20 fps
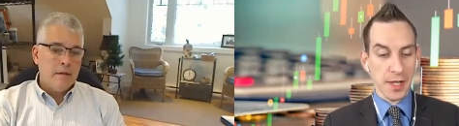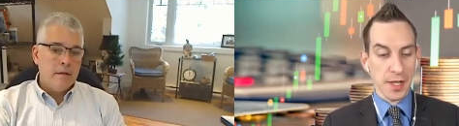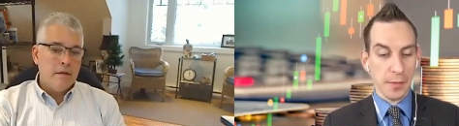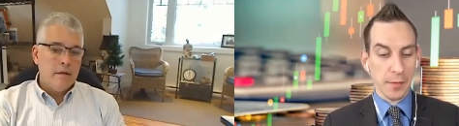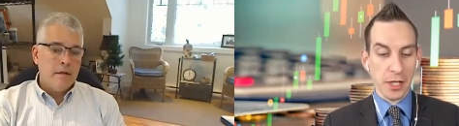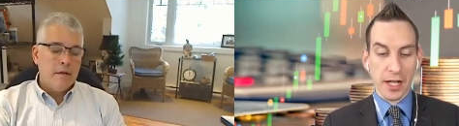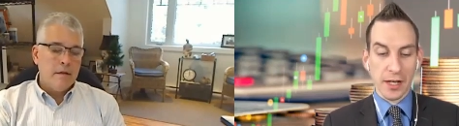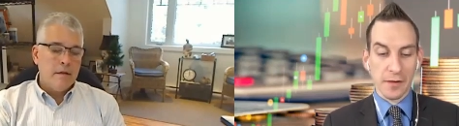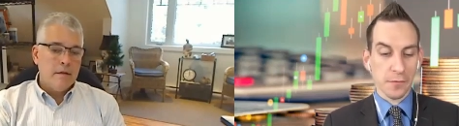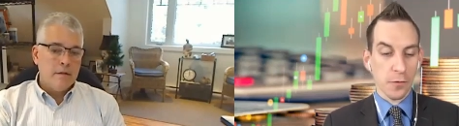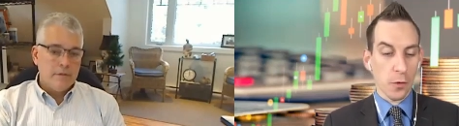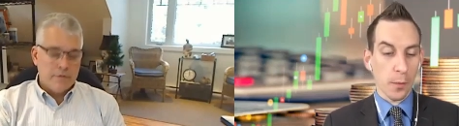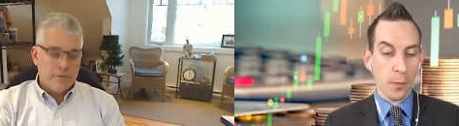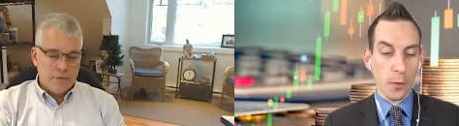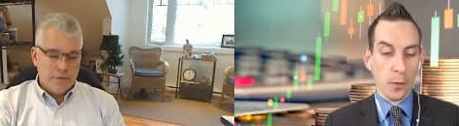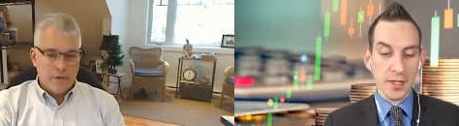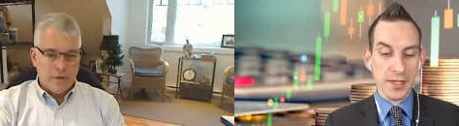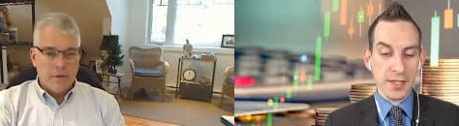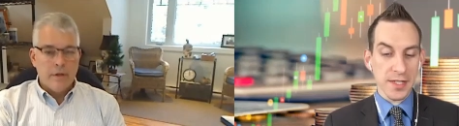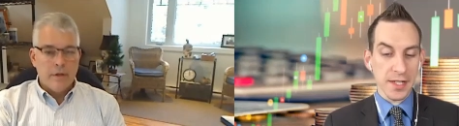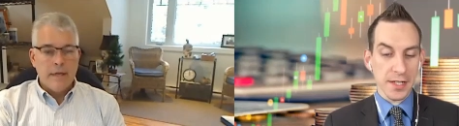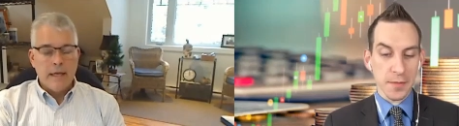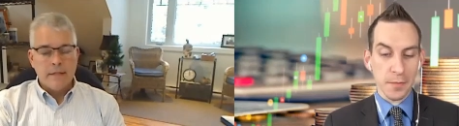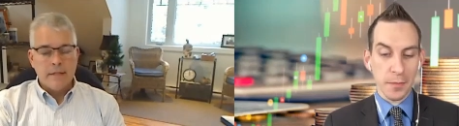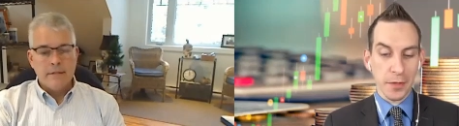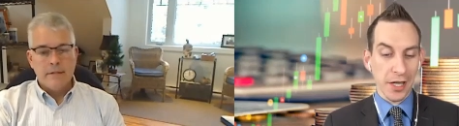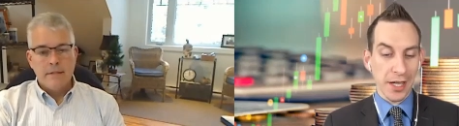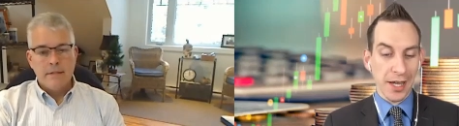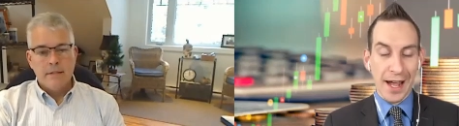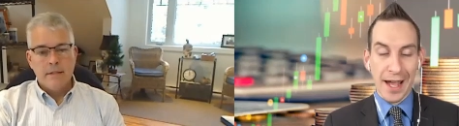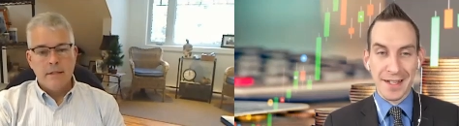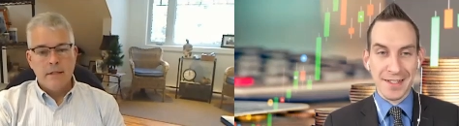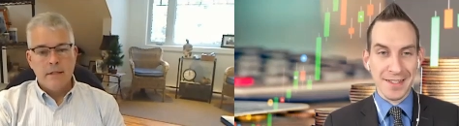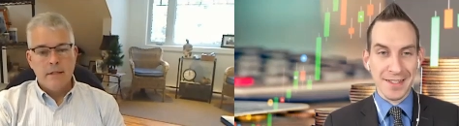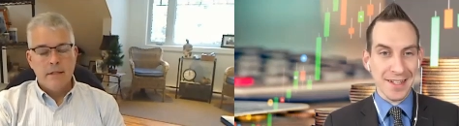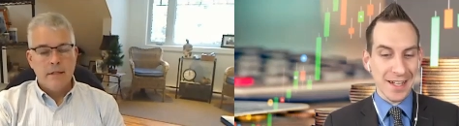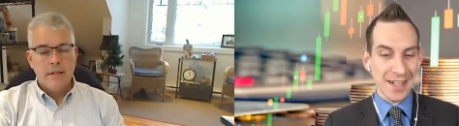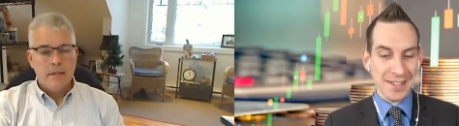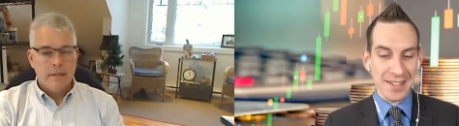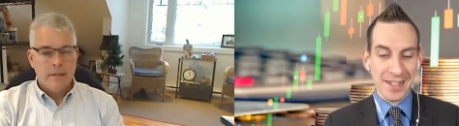Speaker 1: I mean, you got four point six million
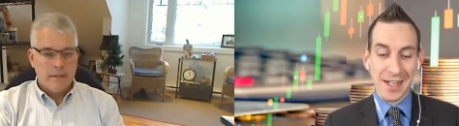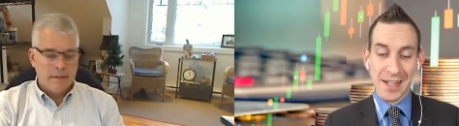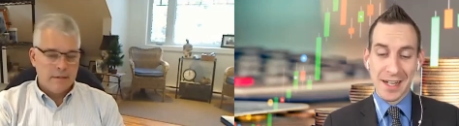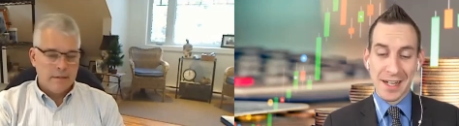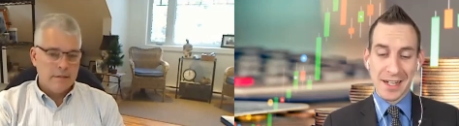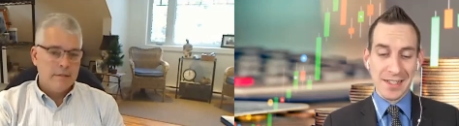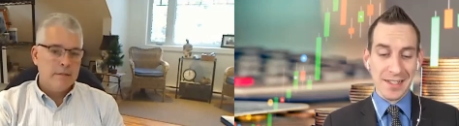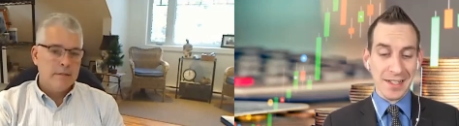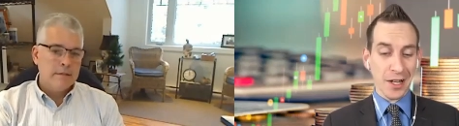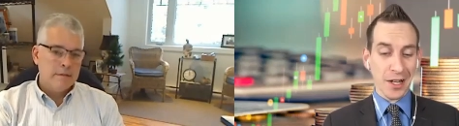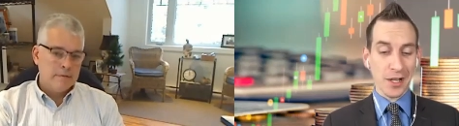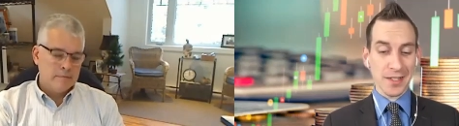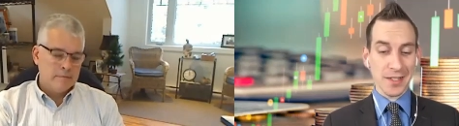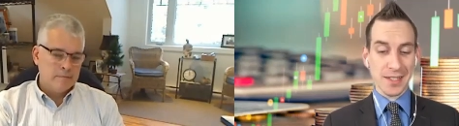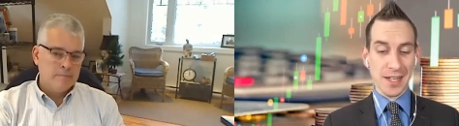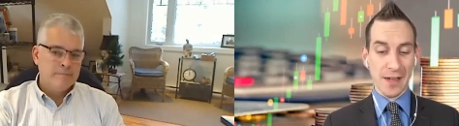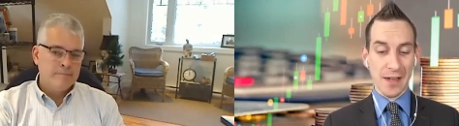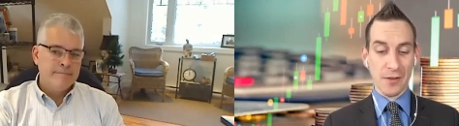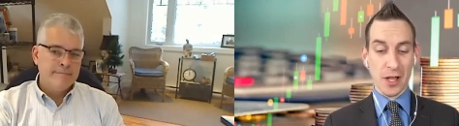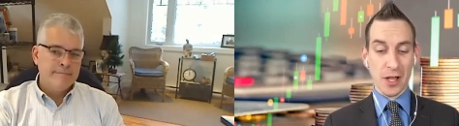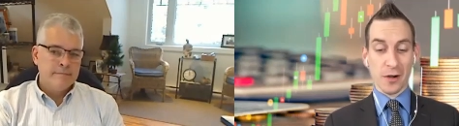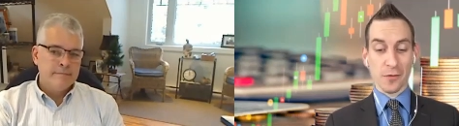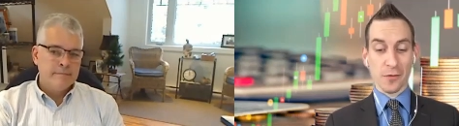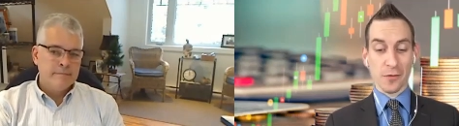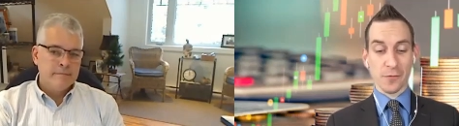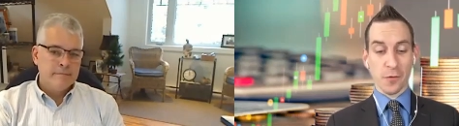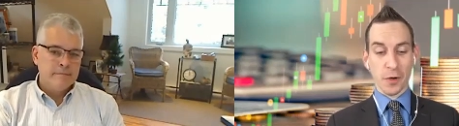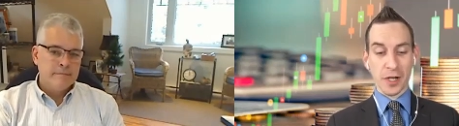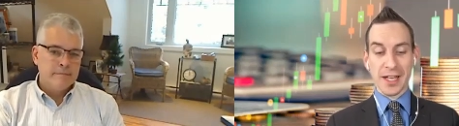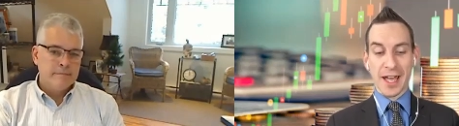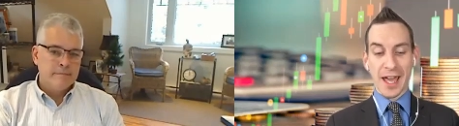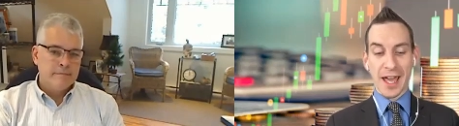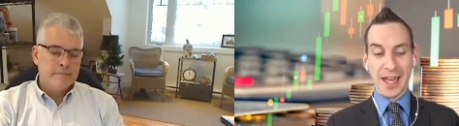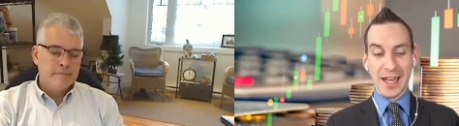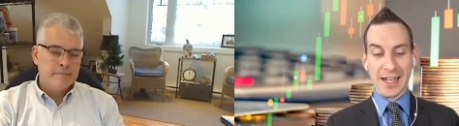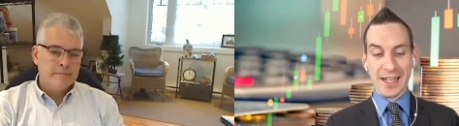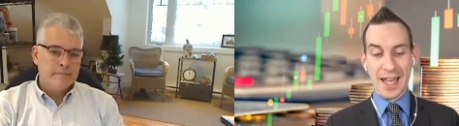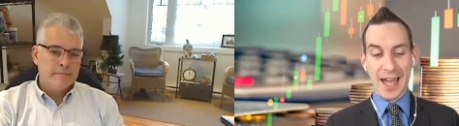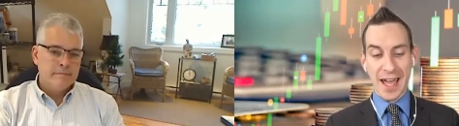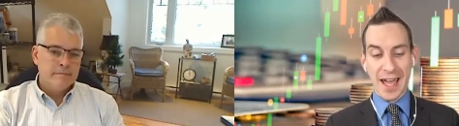assets sitting on 740k
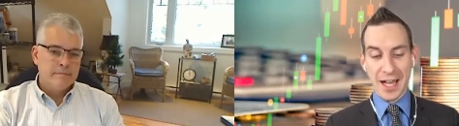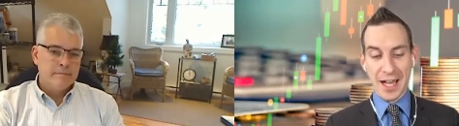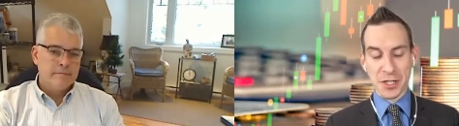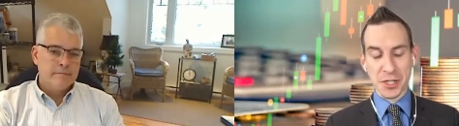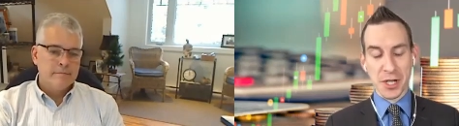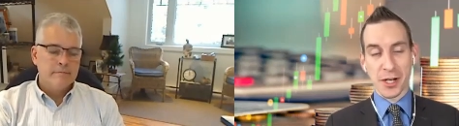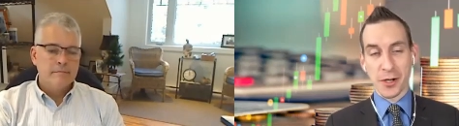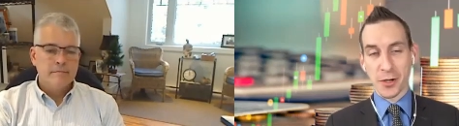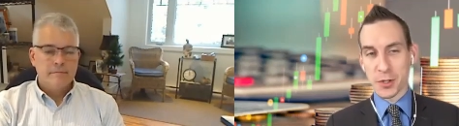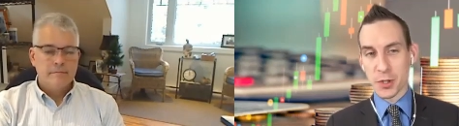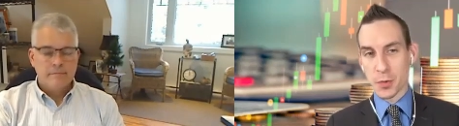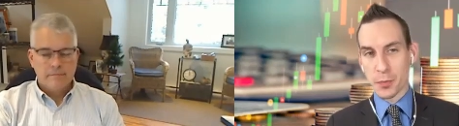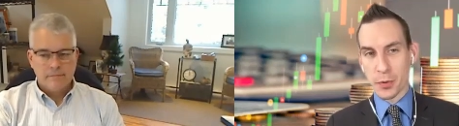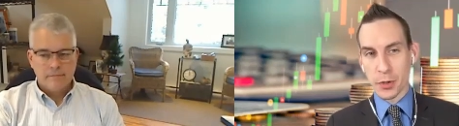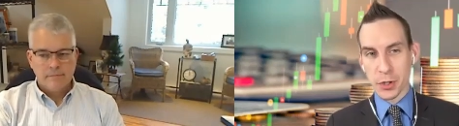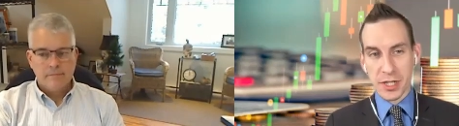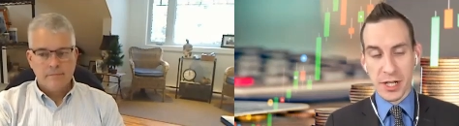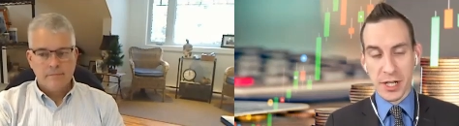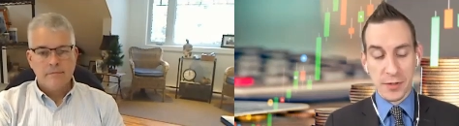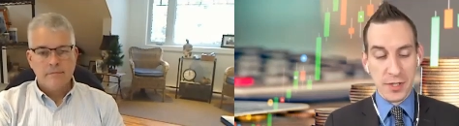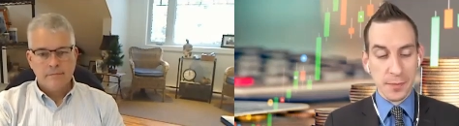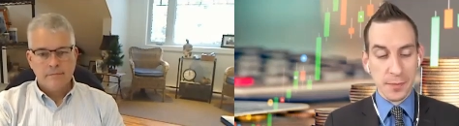in cash. I noticed you pushed out